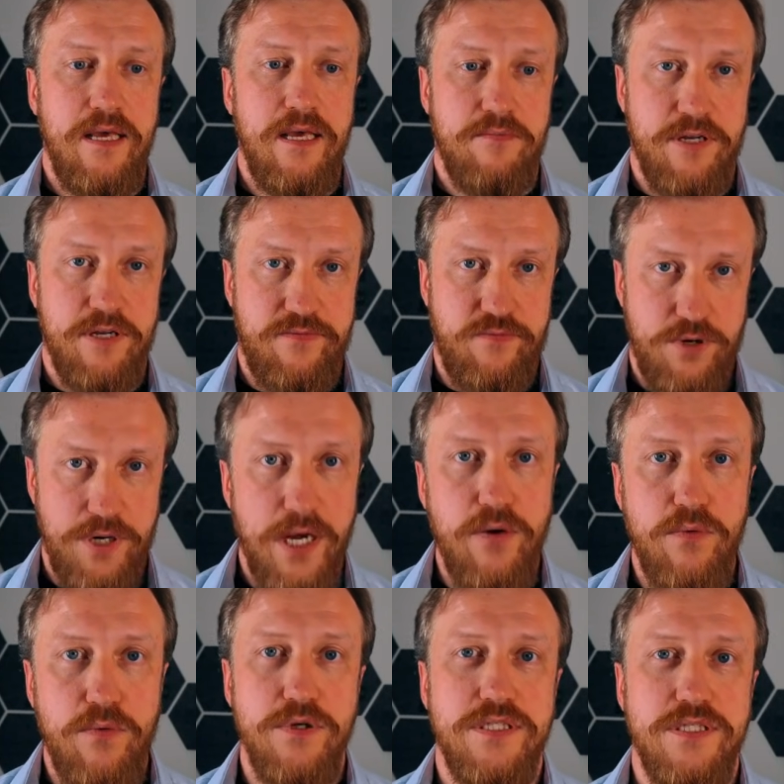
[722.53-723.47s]
But for
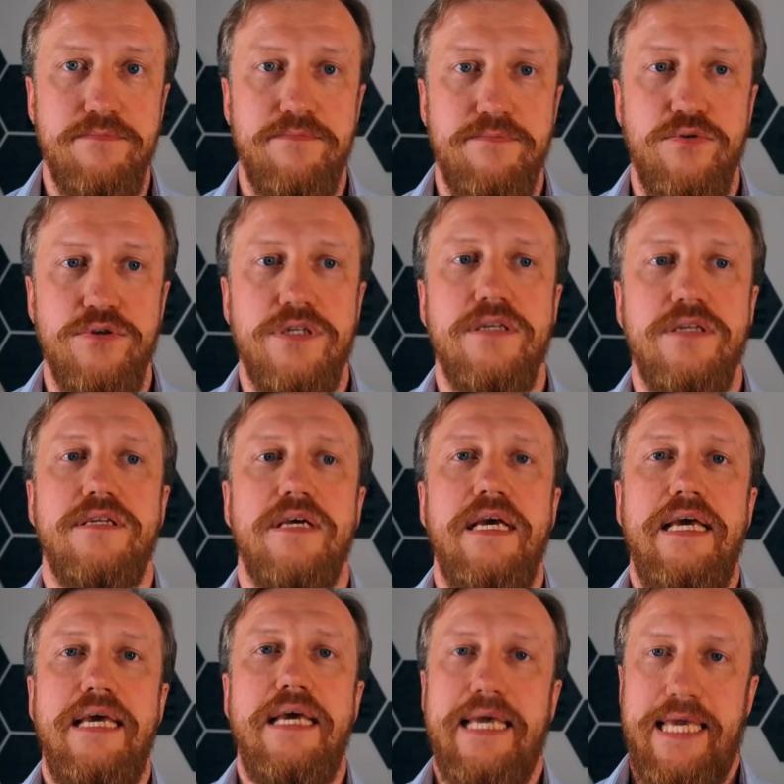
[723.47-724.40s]
now, what's important,
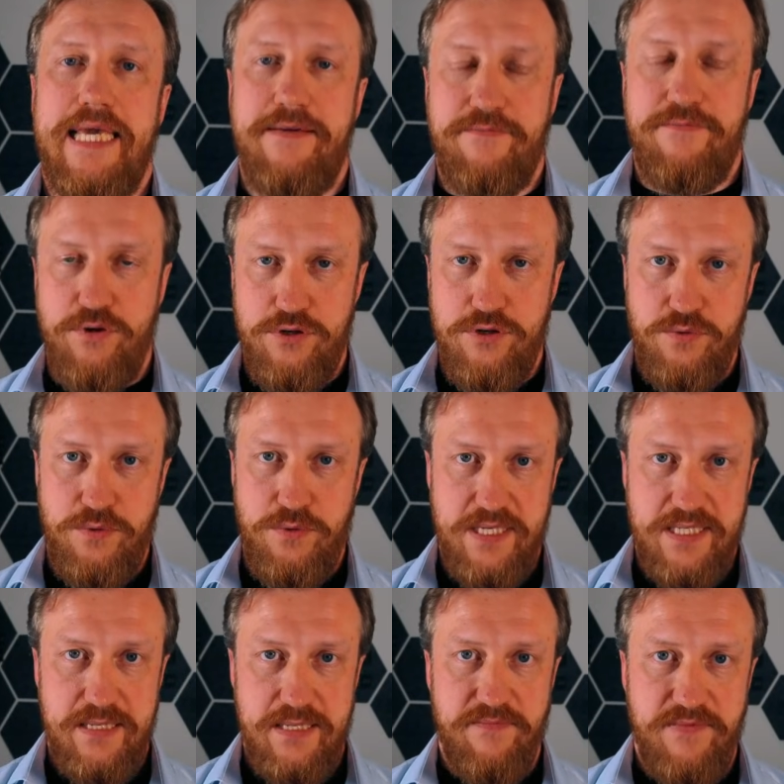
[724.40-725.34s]
if you're
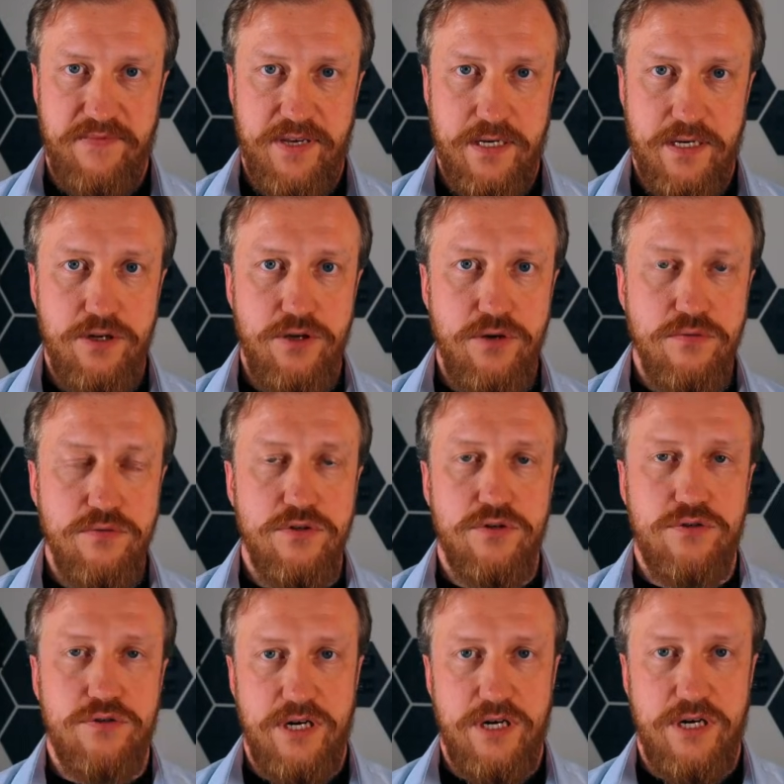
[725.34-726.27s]
doing something new,
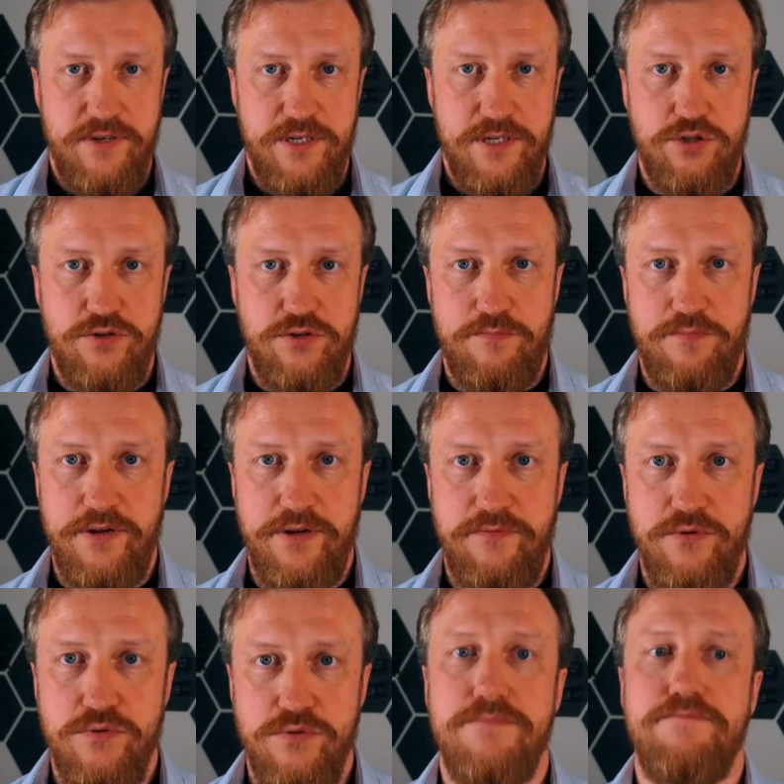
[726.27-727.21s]
not relevant to the
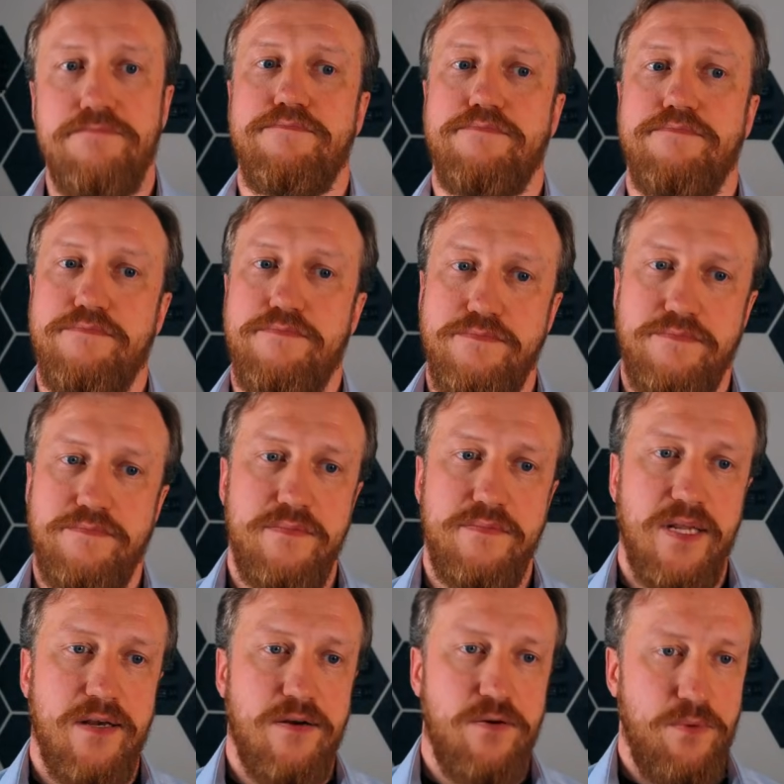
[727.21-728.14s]
previous,
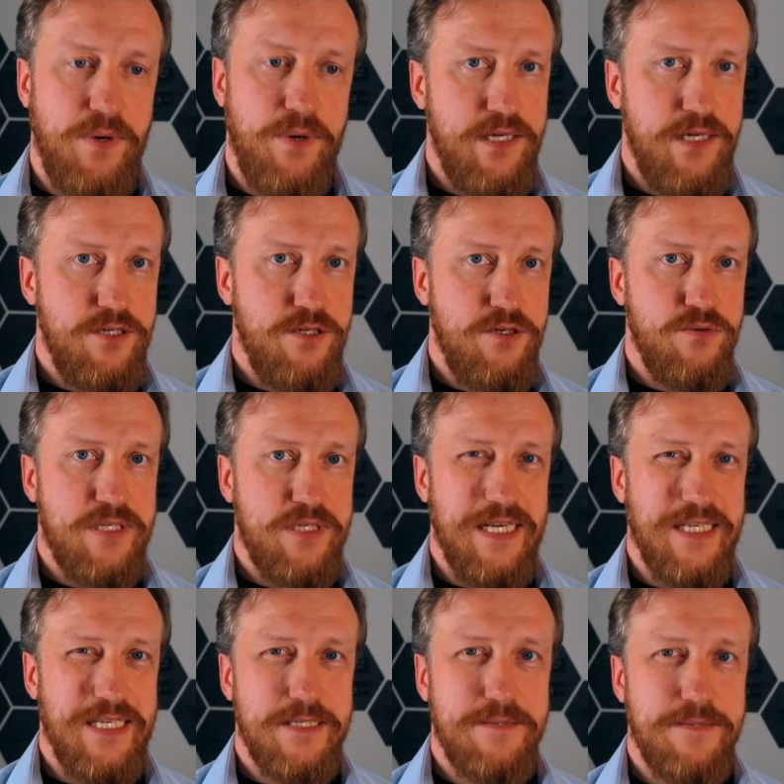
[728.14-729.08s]
create a new
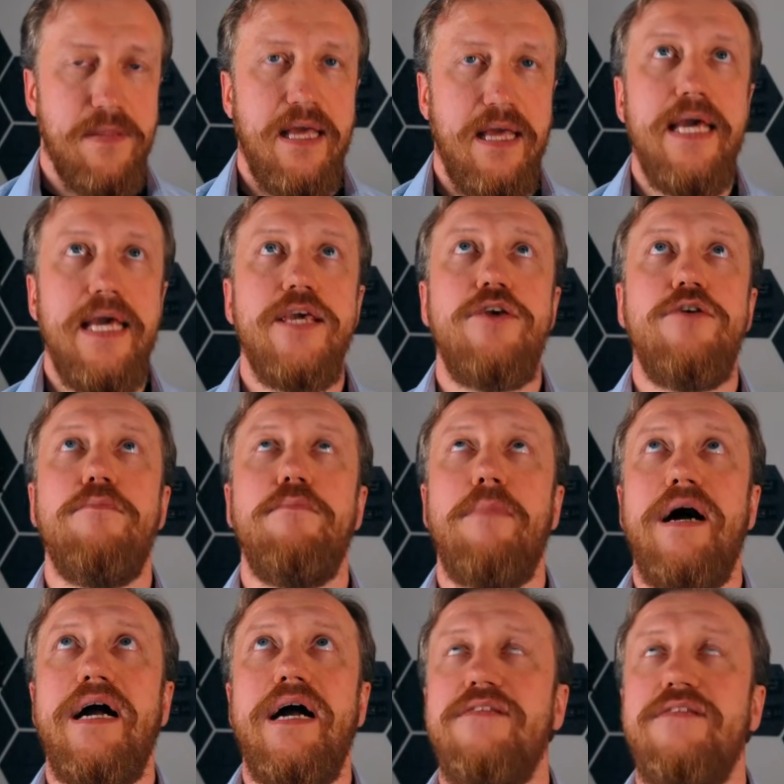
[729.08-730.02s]
task. You
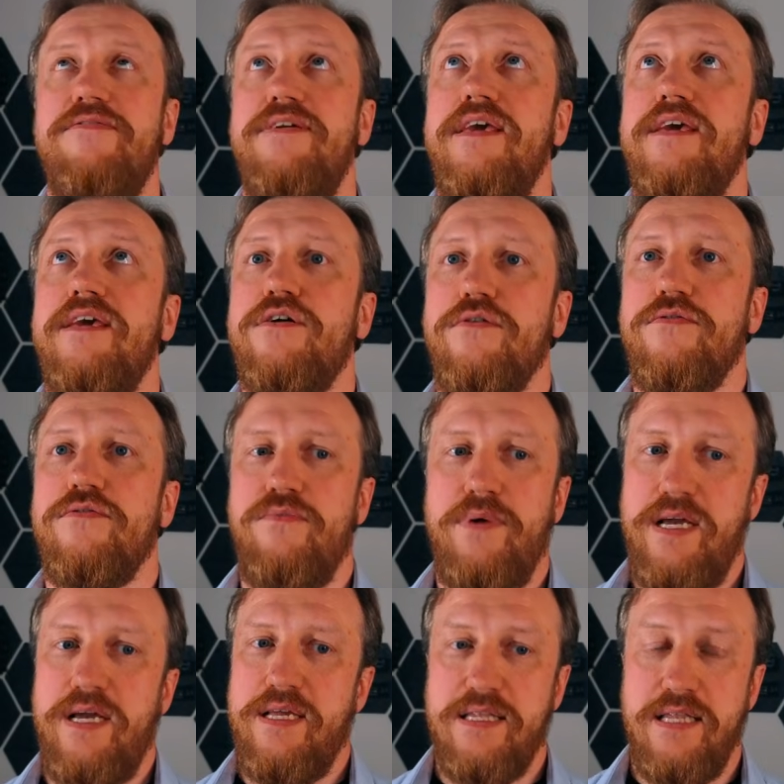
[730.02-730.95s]
might think of
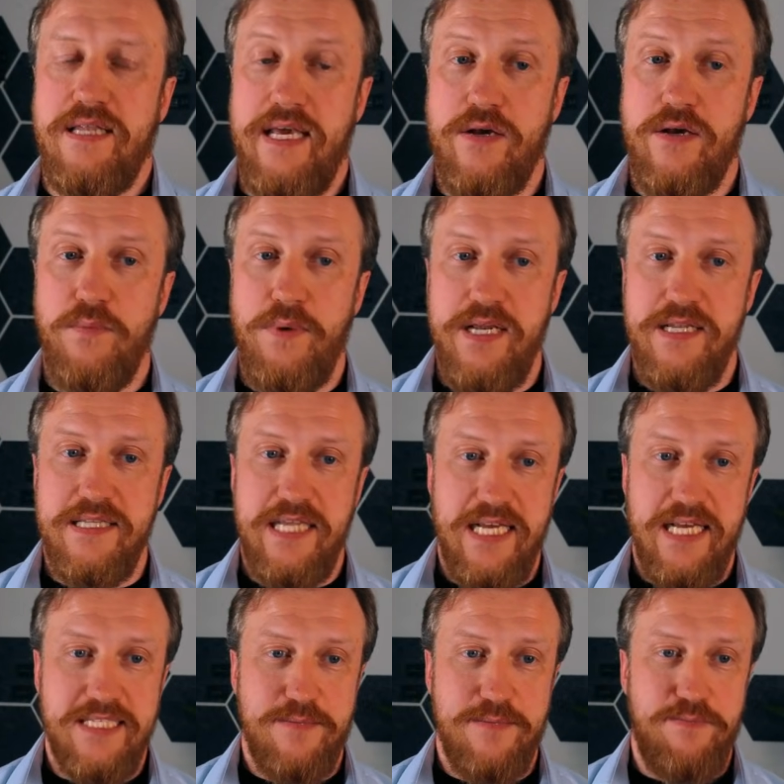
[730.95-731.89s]
that like one
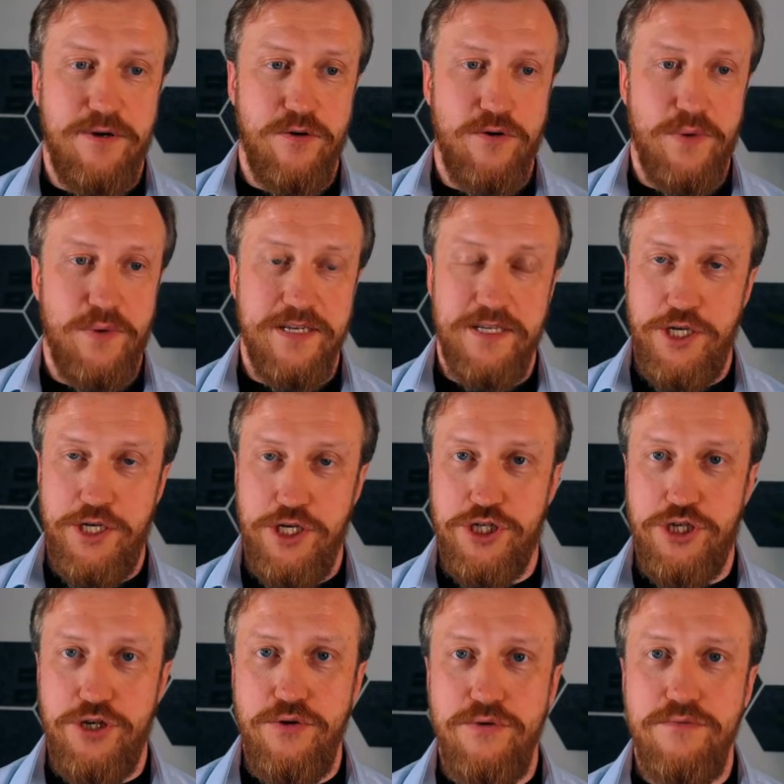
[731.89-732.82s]
task per one
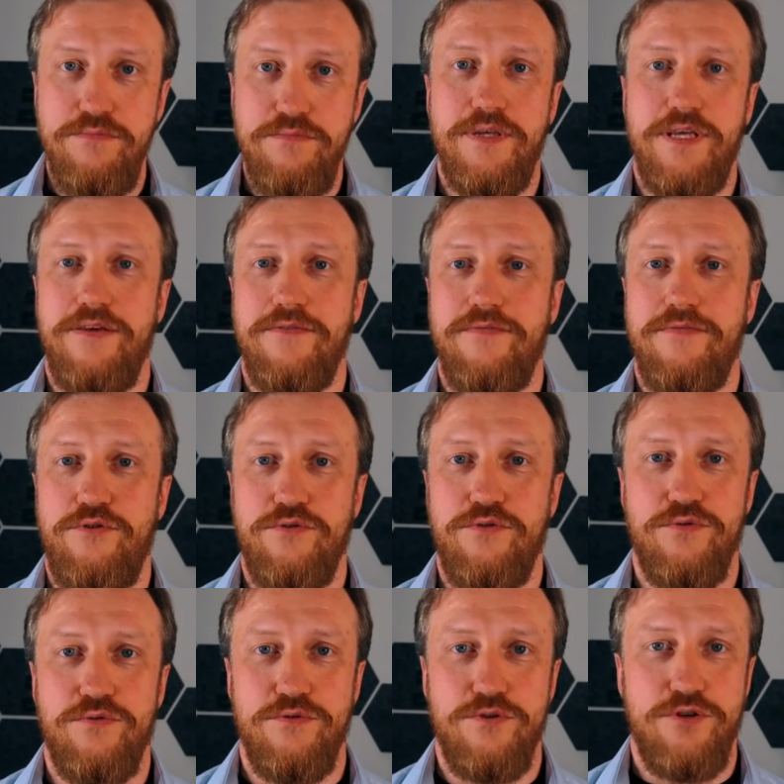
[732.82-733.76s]
issue, if
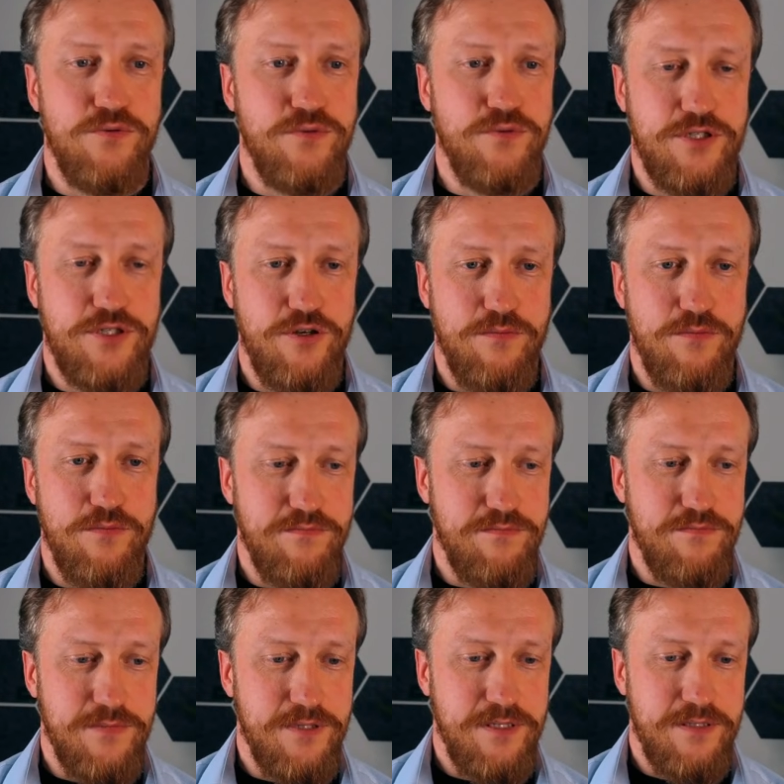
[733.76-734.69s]
you use
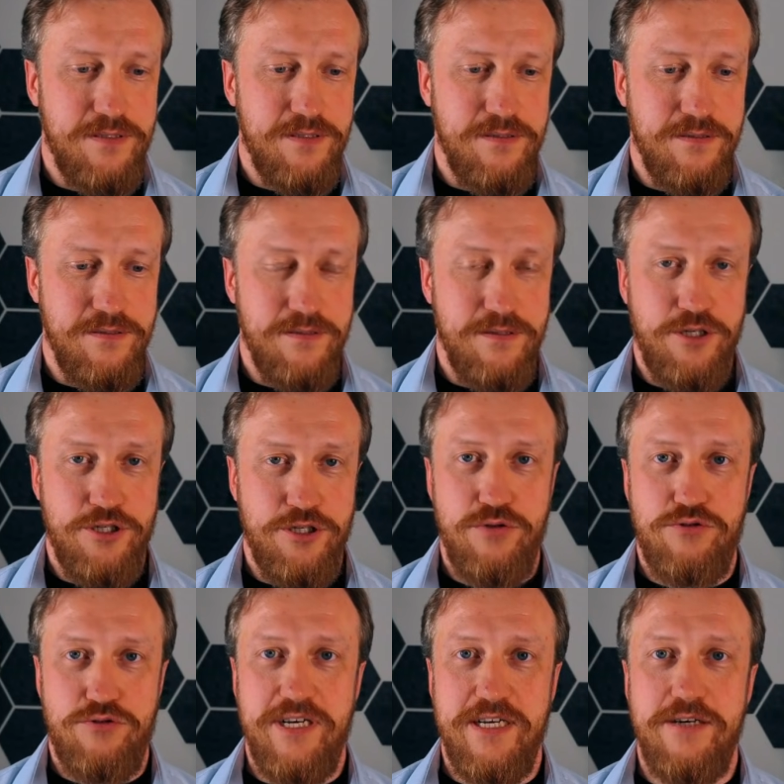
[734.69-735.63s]
some
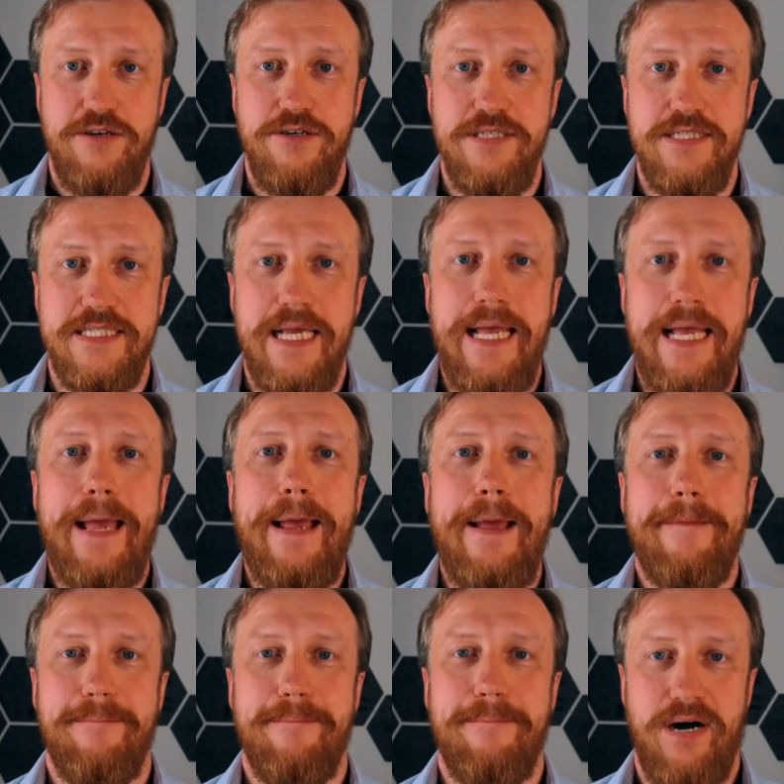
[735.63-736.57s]
issue trackers,
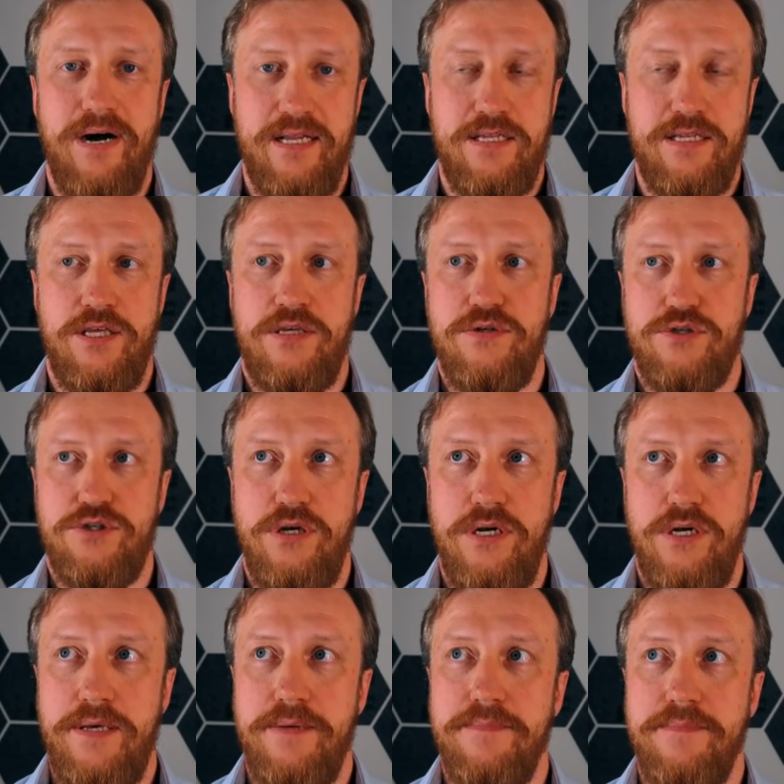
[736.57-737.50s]
but
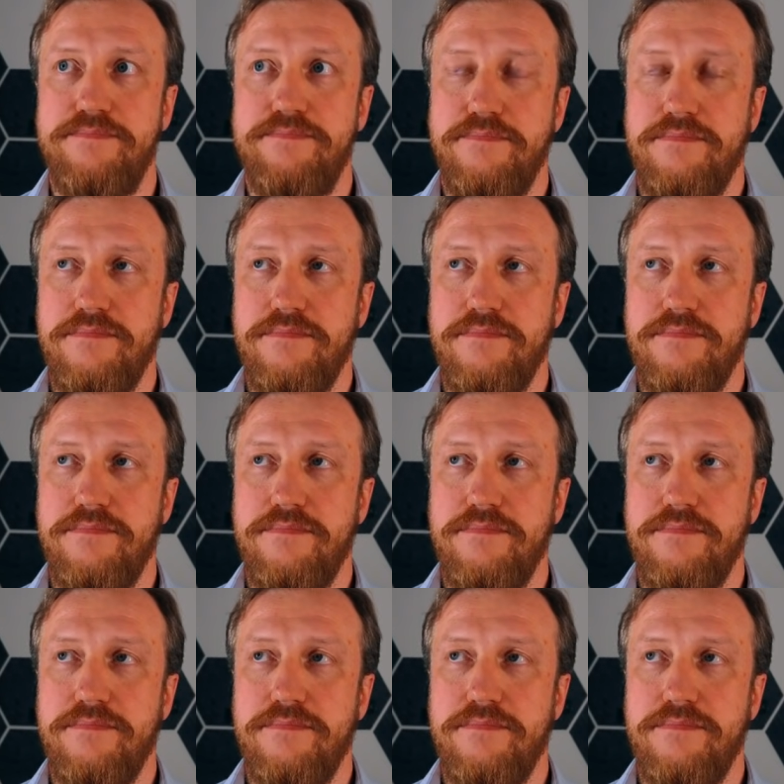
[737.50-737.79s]
usually